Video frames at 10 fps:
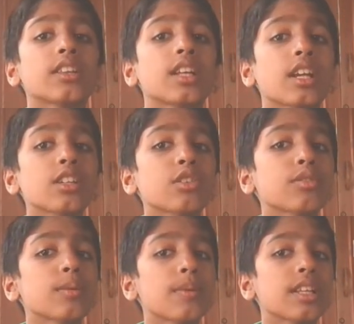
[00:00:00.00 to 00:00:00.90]
and the rate of
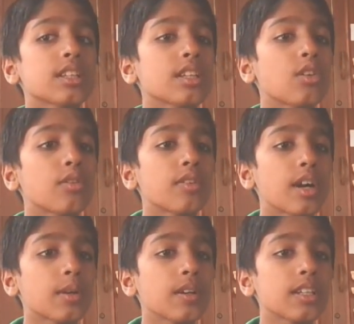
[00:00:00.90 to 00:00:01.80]
the breathing of
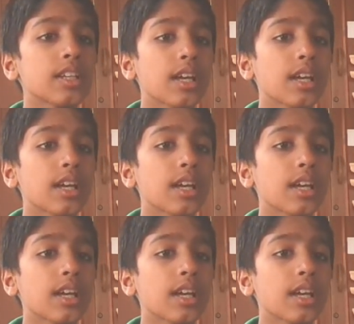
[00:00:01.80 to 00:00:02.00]
aquatic